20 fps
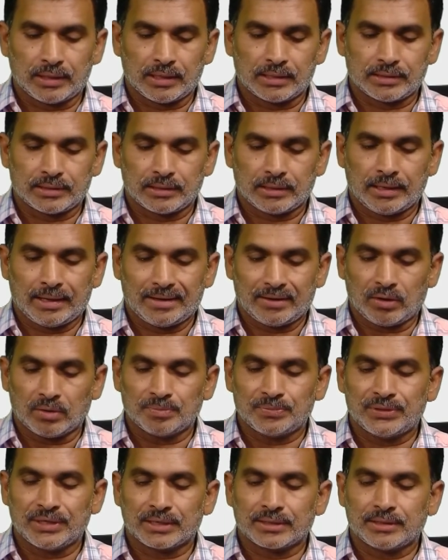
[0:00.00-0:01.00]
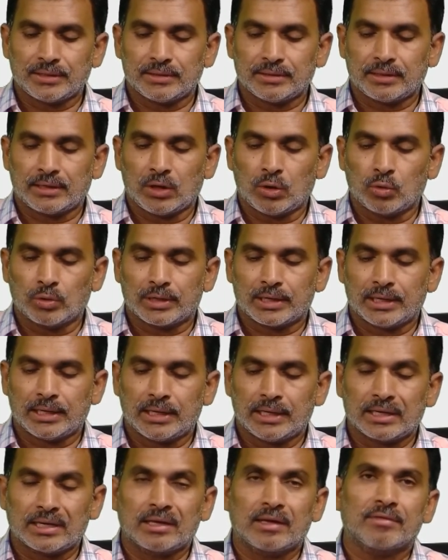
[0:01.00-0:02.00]
an object is an outlier
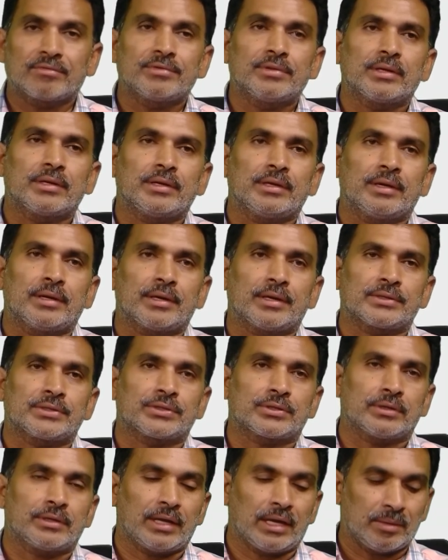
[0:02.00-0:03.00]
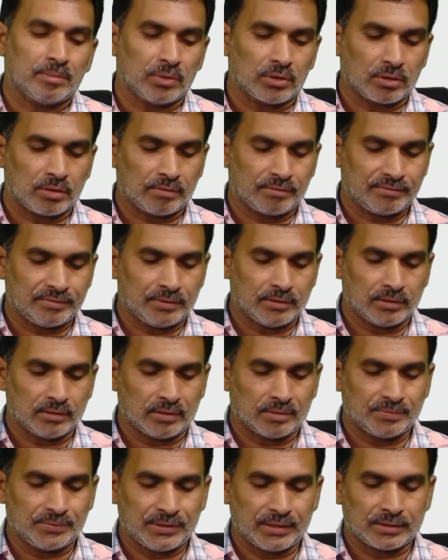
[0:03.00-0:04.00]
if the nearest neighbor of the
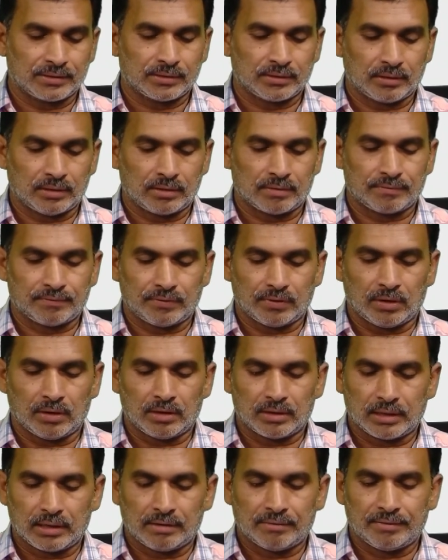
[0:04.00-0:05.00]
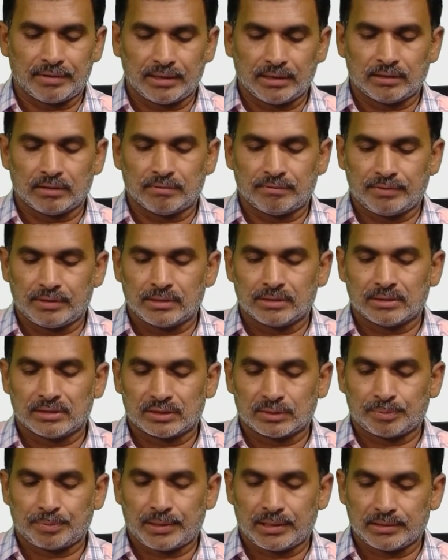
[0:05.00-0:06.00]
objects are far away in the feature
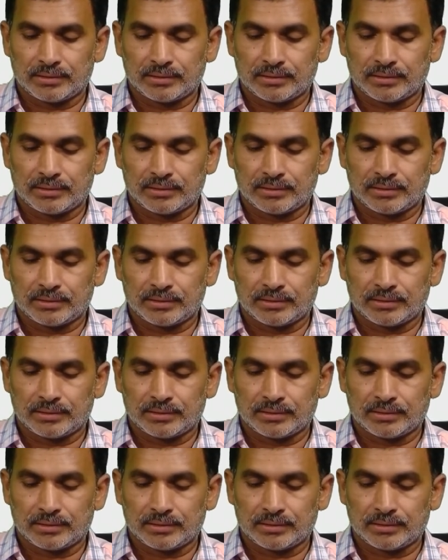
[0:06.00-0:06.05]
space.